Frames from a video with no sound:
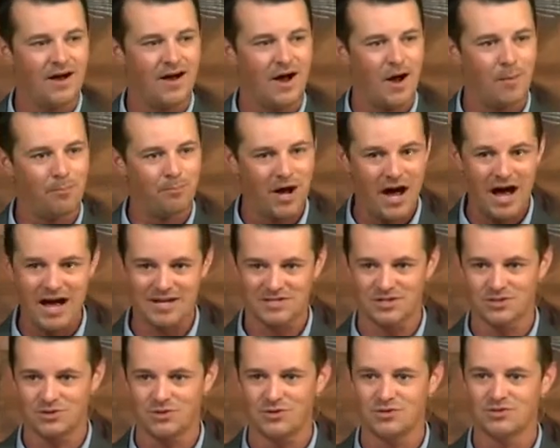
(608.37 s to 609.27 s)

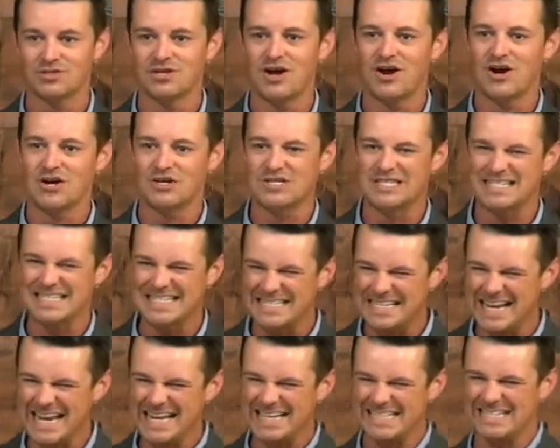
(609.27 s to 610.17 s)
apostles are
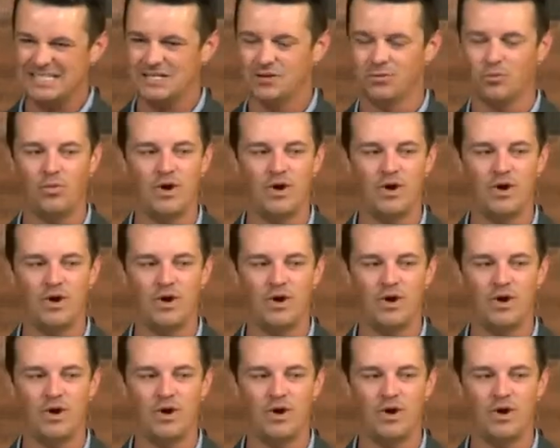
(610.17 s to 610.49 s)
sent